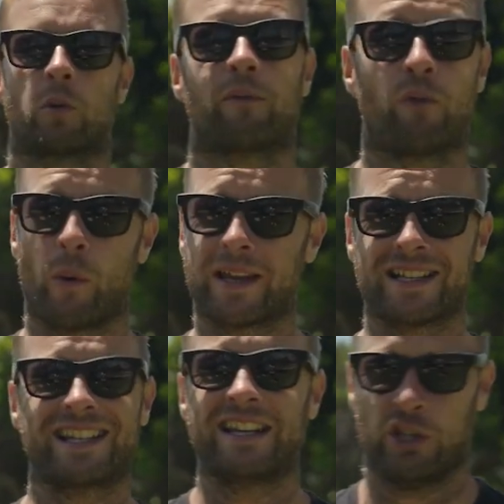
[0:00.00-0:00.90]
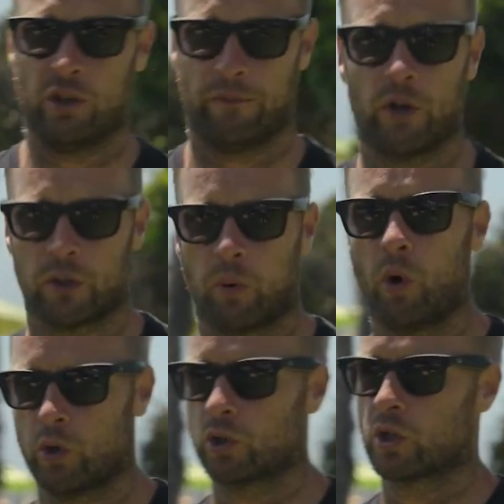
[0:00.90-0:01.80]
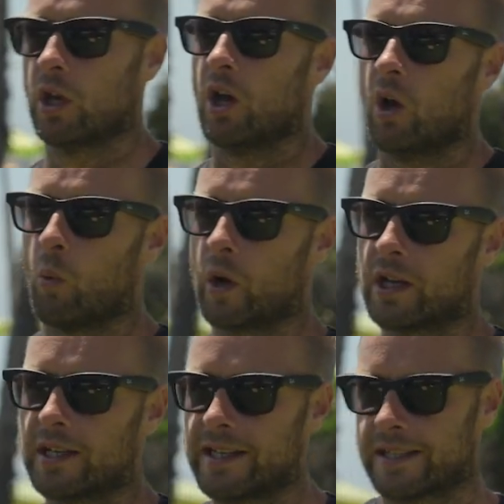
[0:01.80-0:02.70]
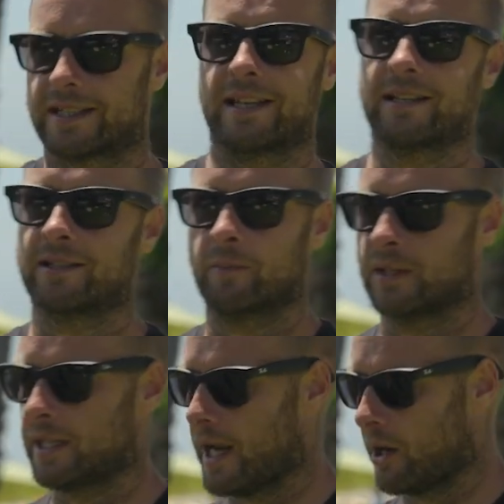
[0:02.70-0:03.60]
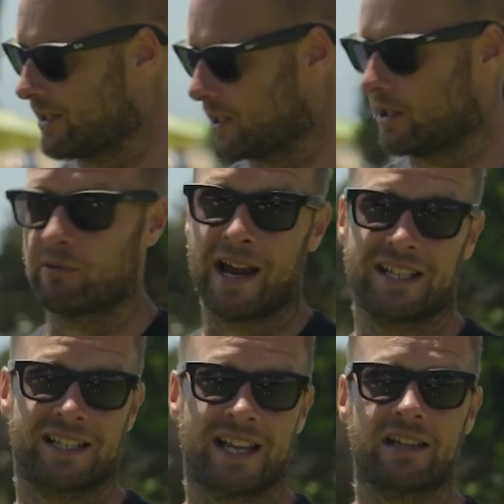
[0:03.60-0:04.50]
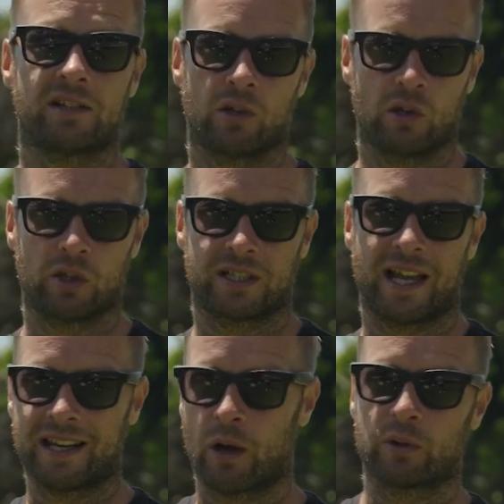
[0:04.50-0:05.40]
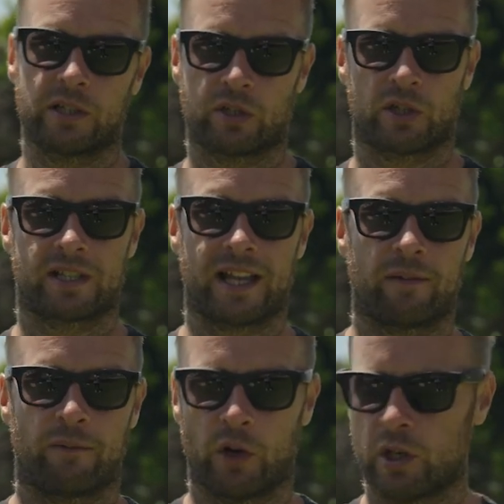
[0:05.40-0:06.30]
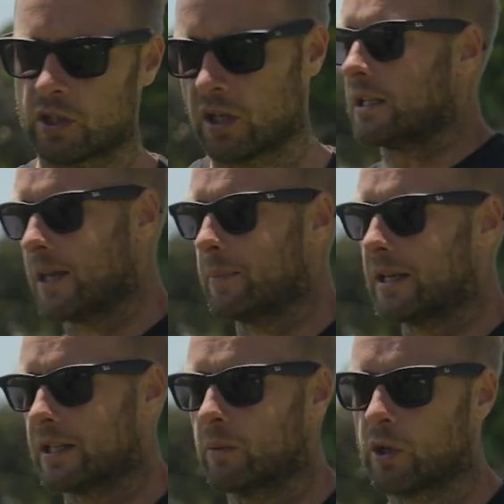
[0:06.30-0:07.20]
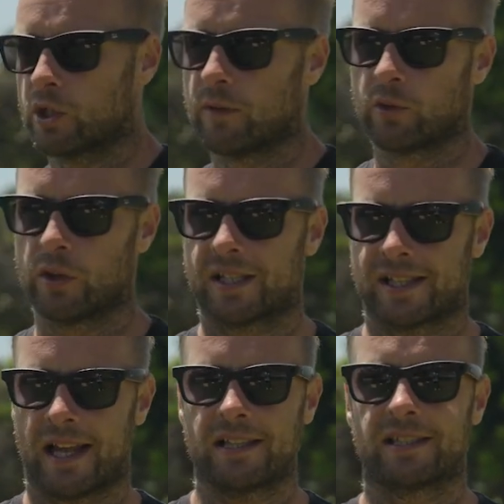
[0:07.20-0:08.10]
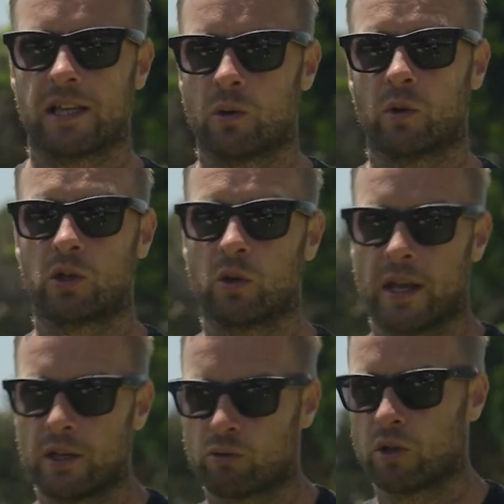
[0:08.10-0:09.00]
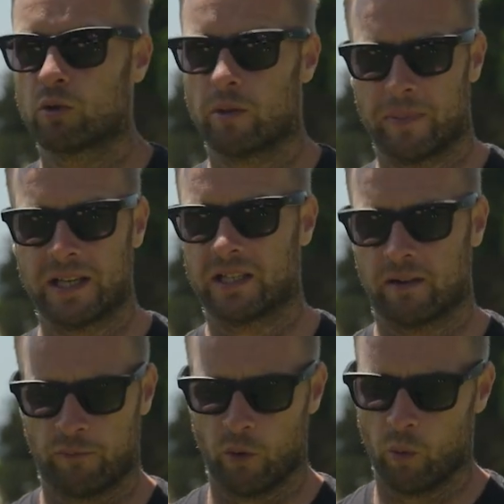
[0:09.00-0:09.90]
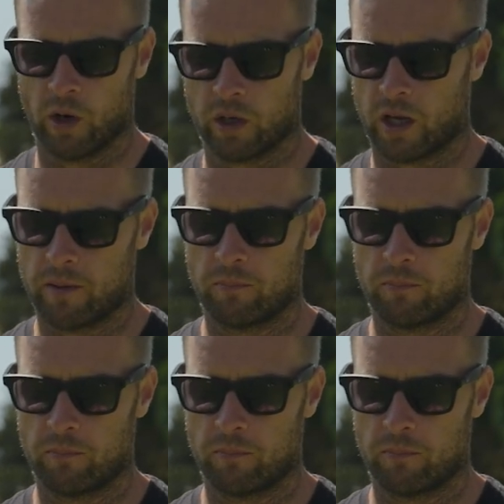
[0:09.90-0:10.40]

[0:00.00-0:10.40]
before we can teach her the first punch, we're going to need a system to get her into the right stance and understand how she should stand first. Typically, once you've done the stance, then you would introduce the basic footwork and